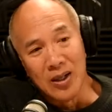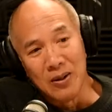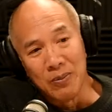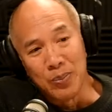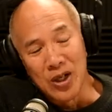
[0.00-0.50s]

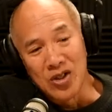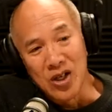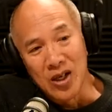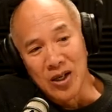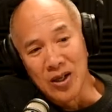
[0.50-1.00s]
Uh, but
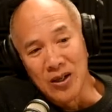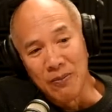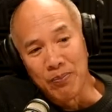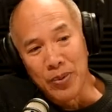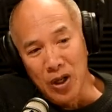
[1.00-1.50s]
uh,
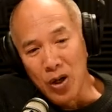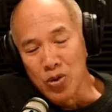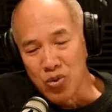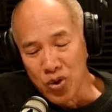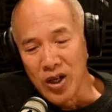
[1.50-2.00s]
but I
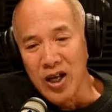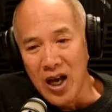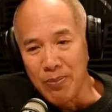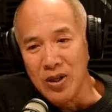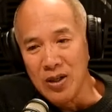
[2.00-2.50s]
was really
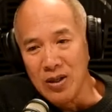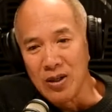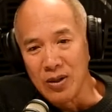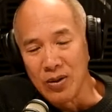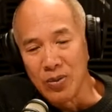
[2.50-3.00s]
happy
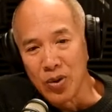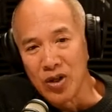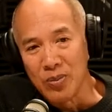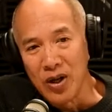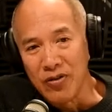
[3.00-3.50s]

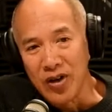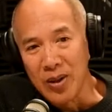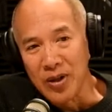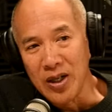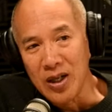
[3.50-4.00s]
with my
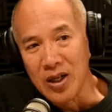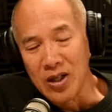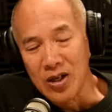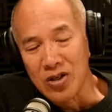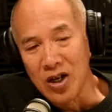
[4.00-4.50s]
family at
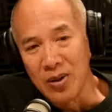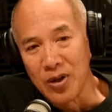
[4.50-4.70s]
that time,